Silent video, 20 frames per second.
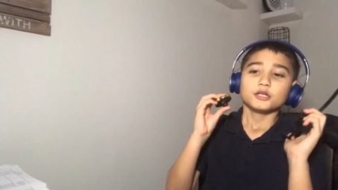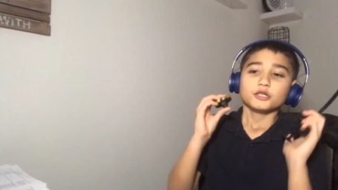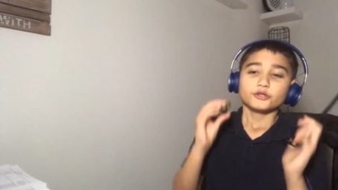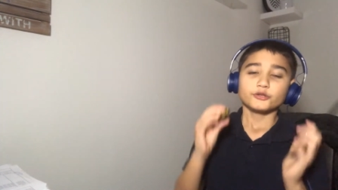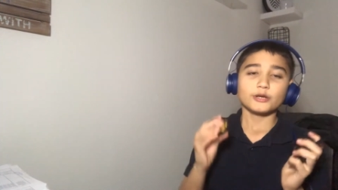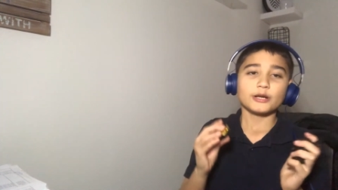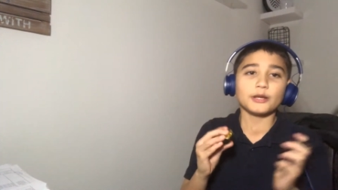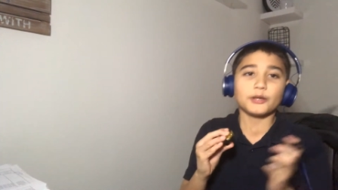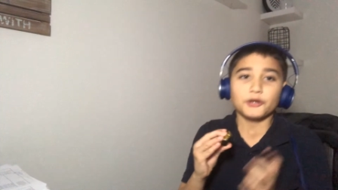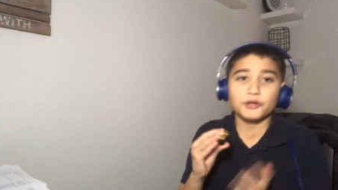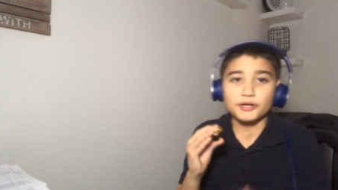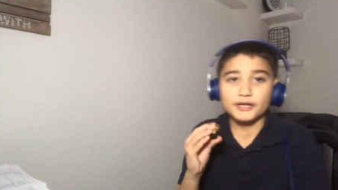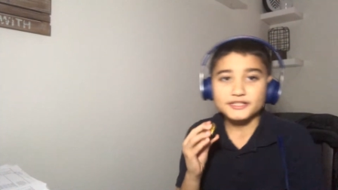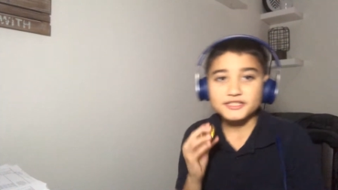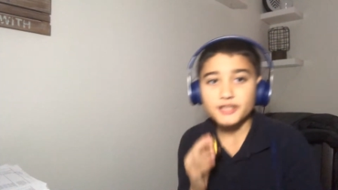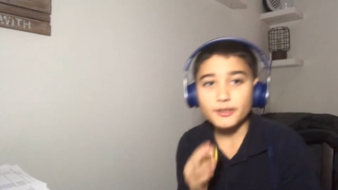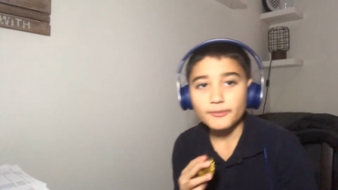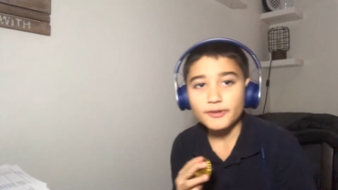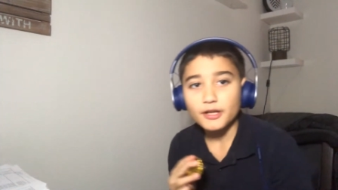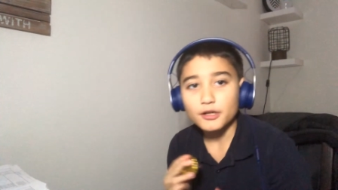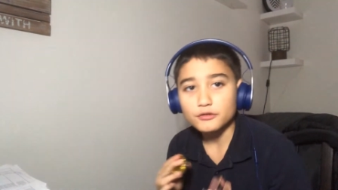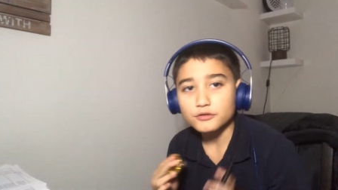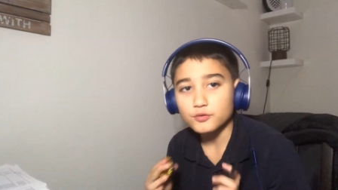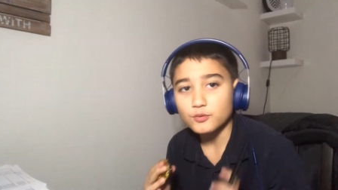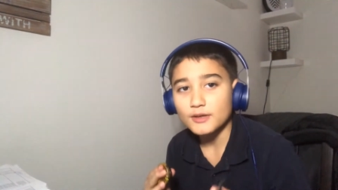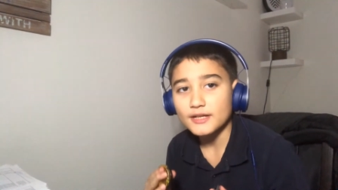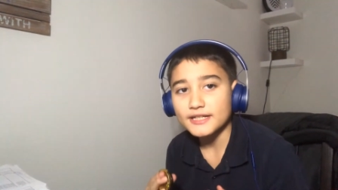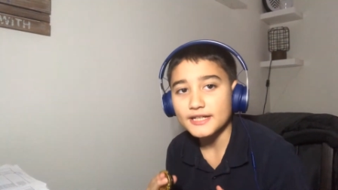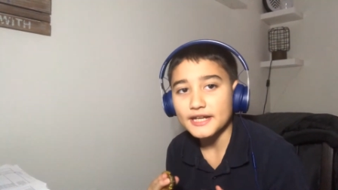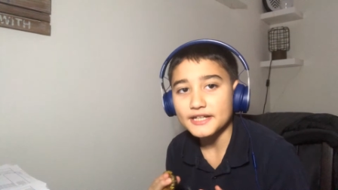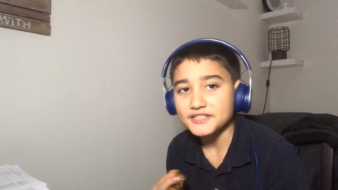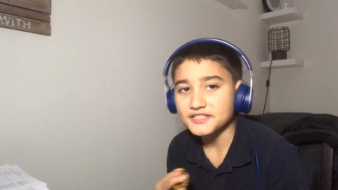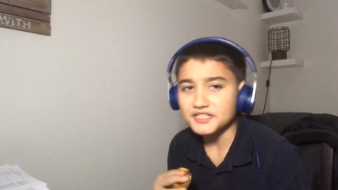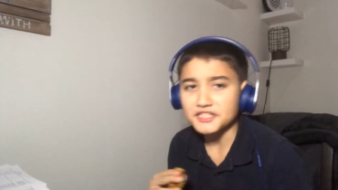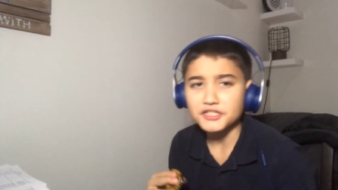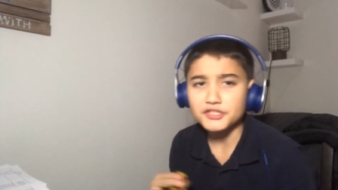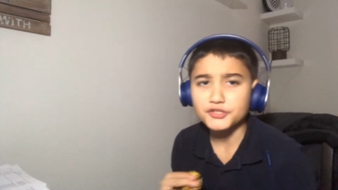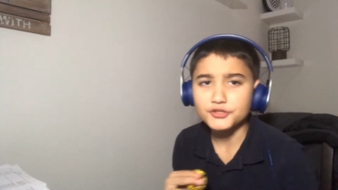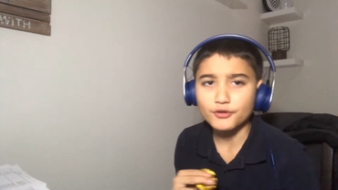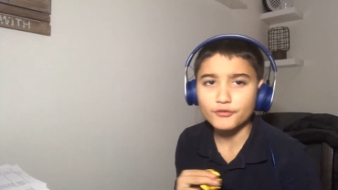trailer. It's coming out in
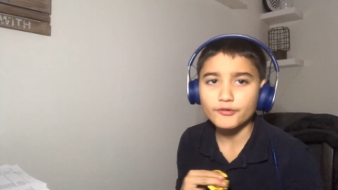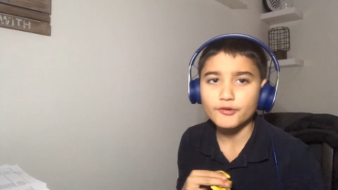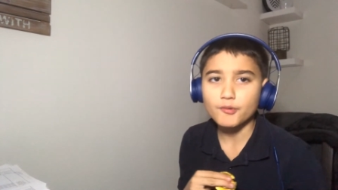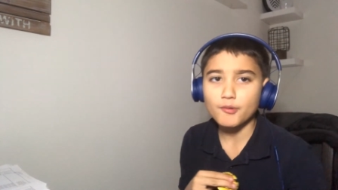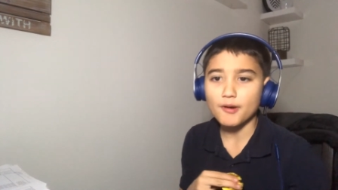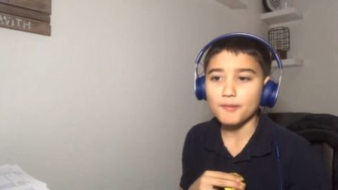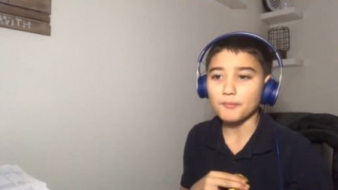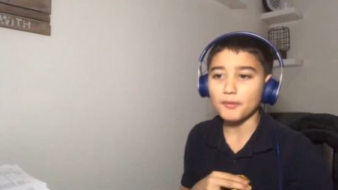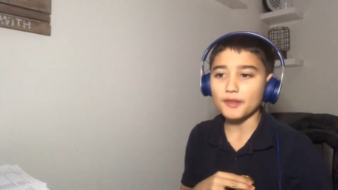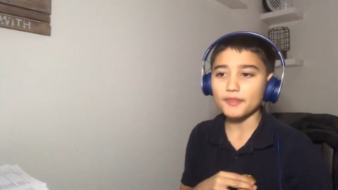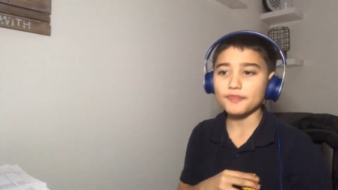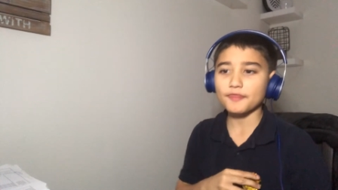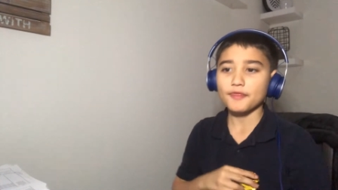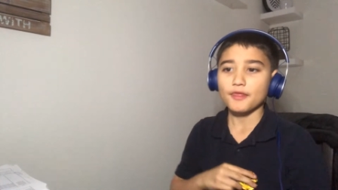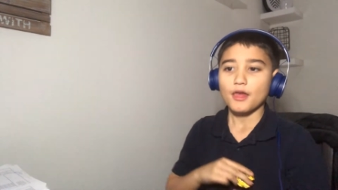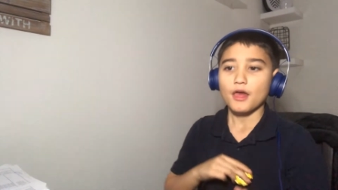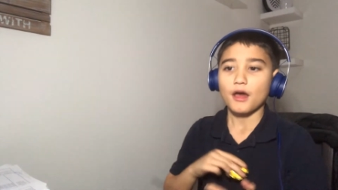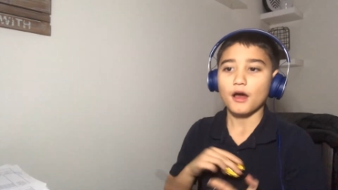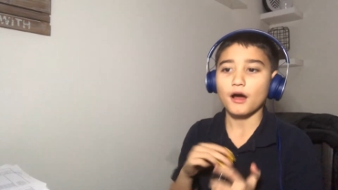2019. Don't know what month.